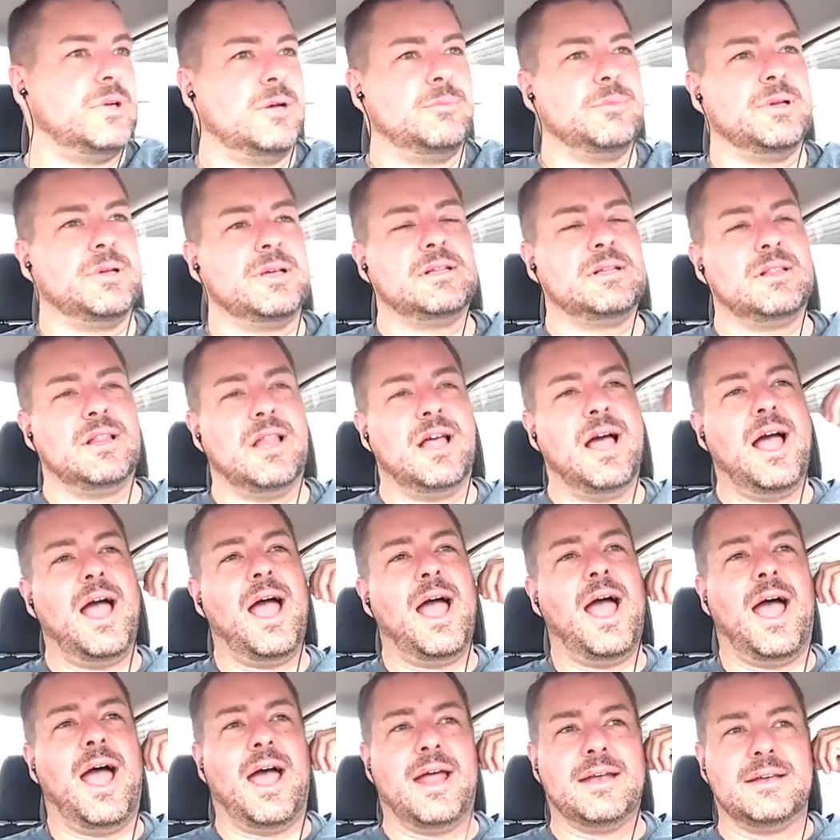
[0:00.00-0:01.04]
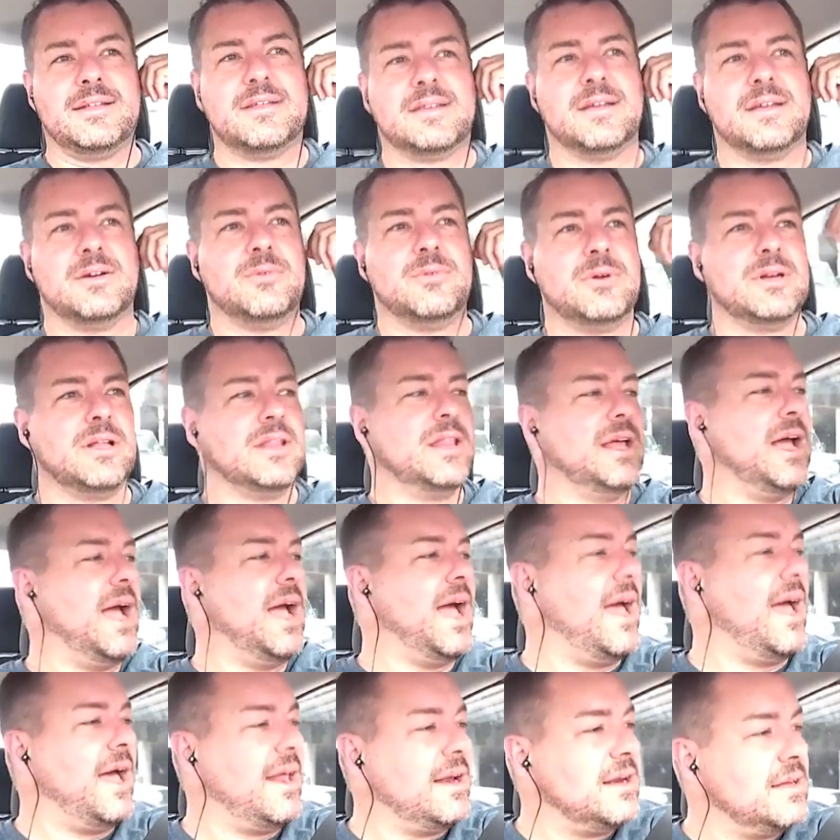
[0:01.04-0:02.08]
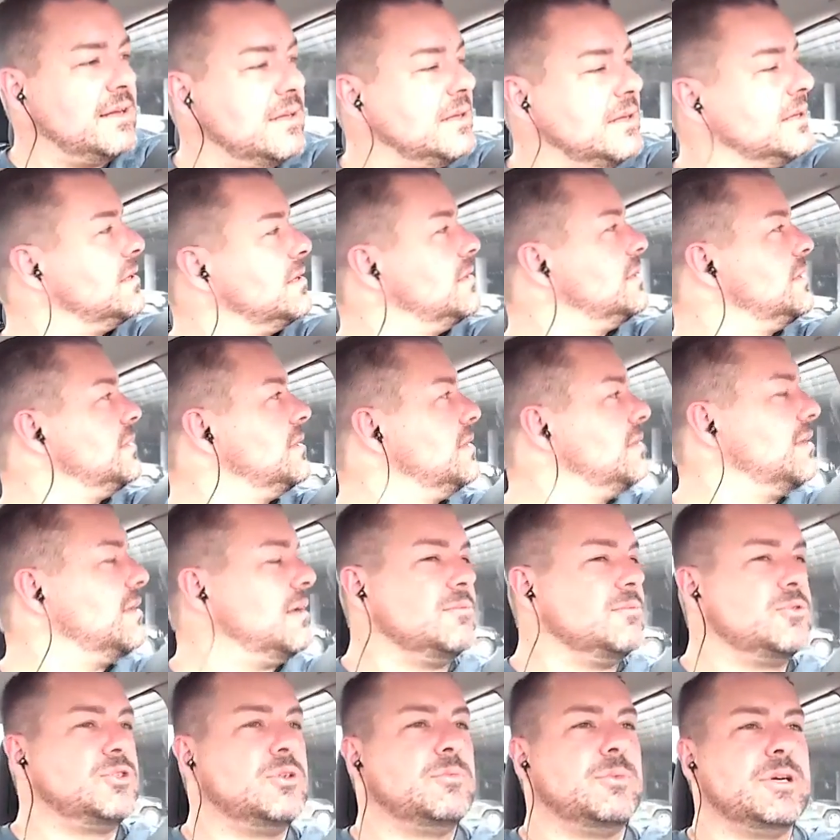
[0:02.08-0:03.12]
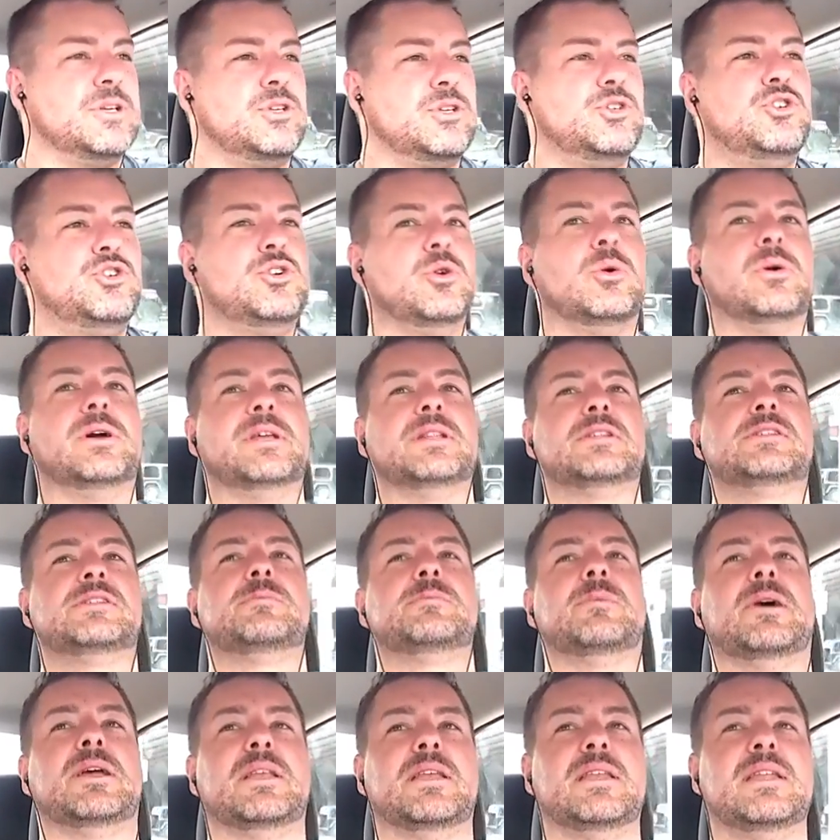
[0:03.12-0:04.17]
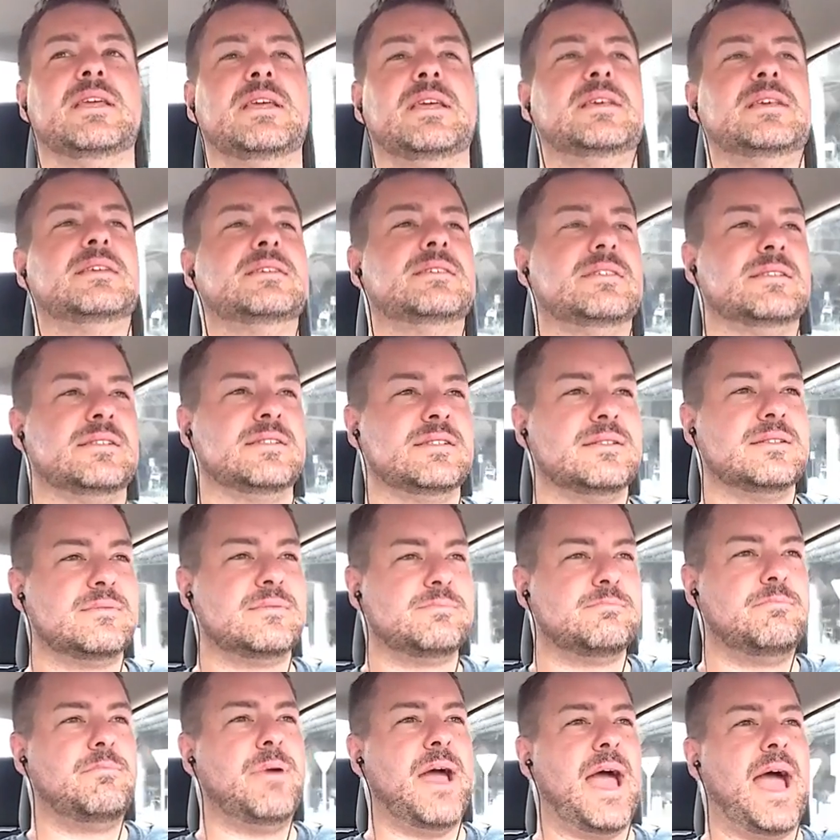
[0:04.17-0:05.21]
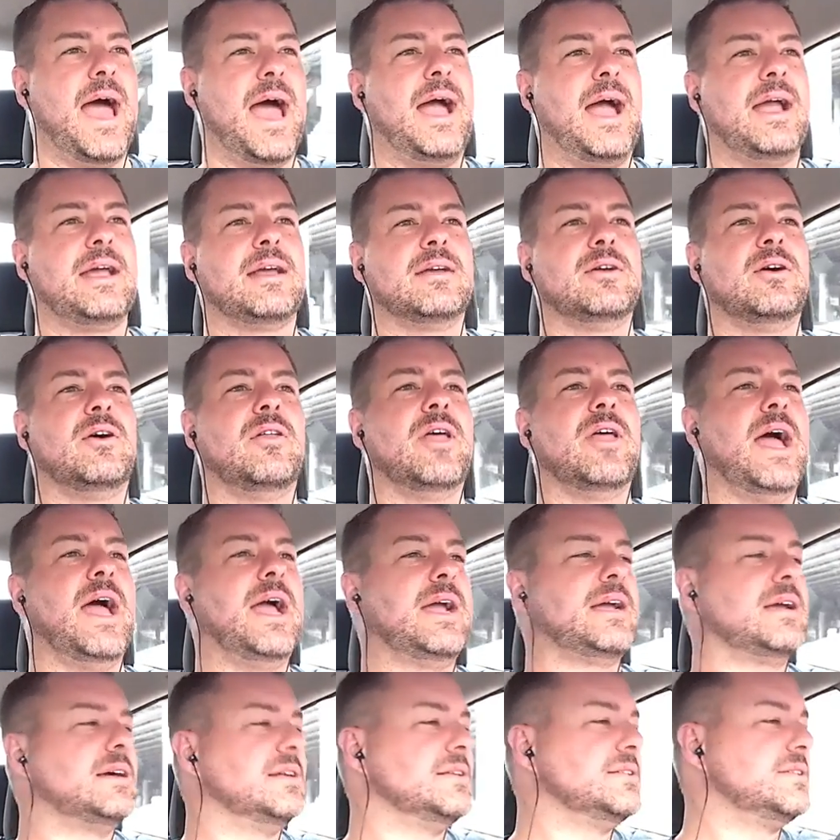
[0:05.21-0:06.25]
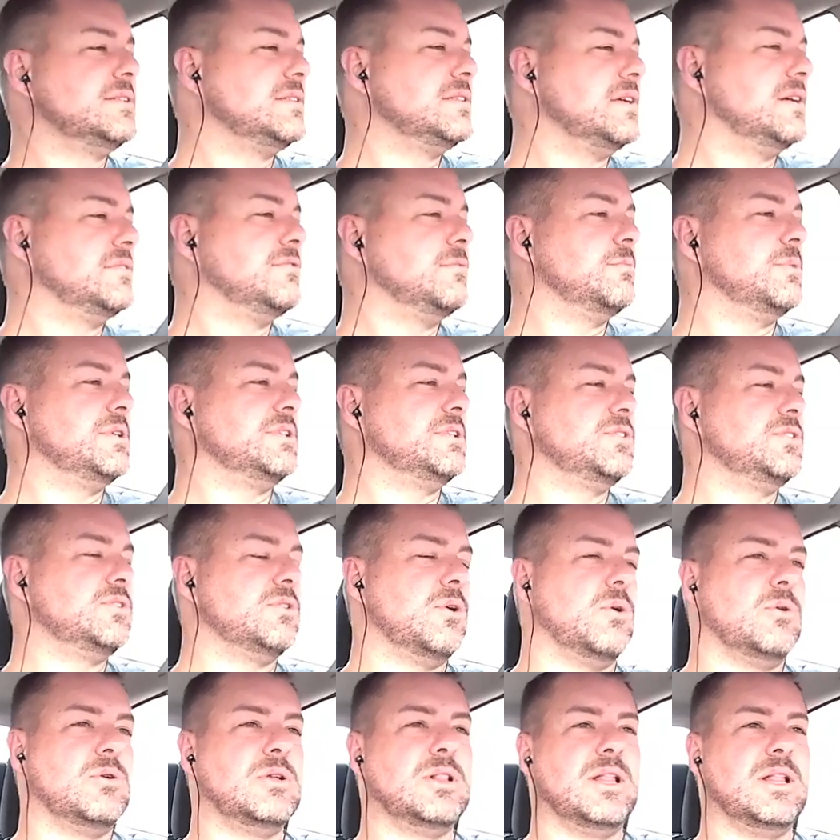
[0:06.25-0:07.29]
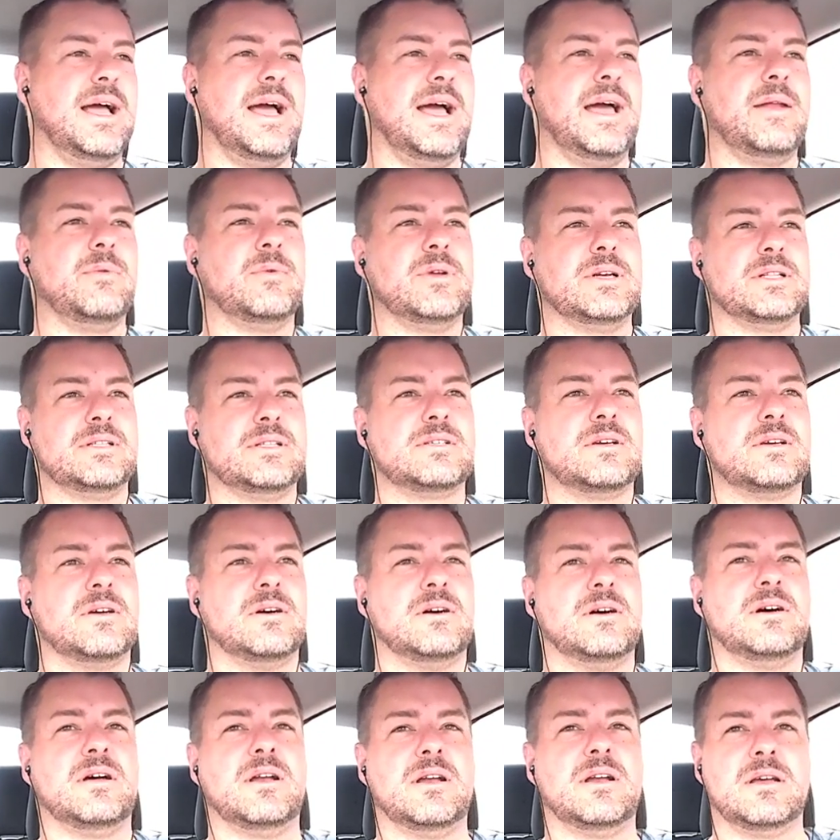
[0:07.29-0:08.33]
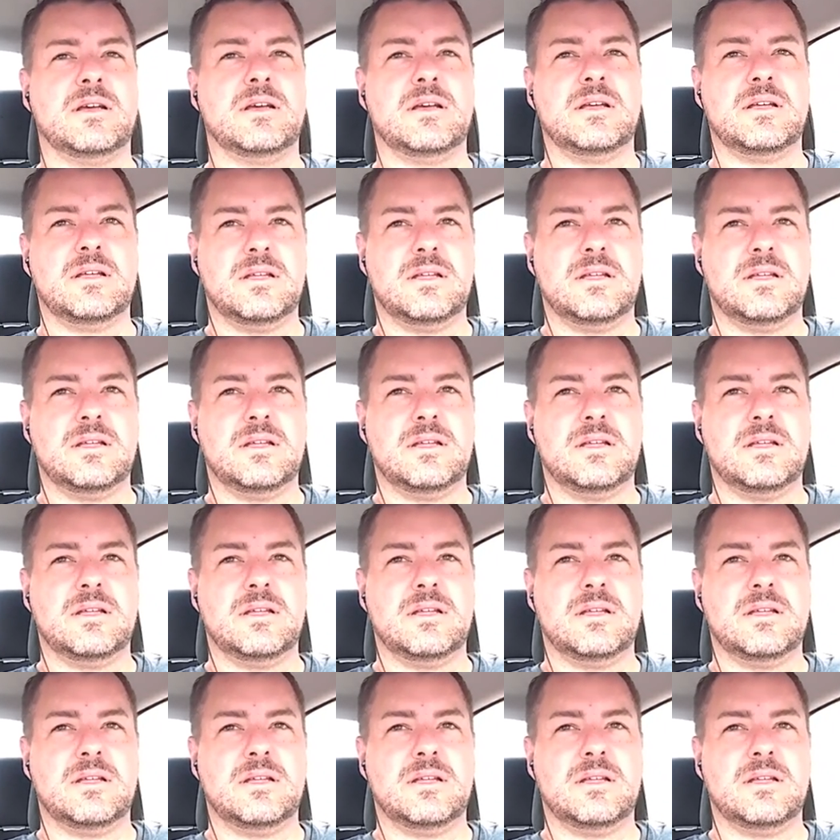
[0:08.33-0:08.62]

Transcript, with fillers: I'll be glad to get rid of that. I'm sure my joints, my knees and back and all that kind of stuff will be so glad when it's gone.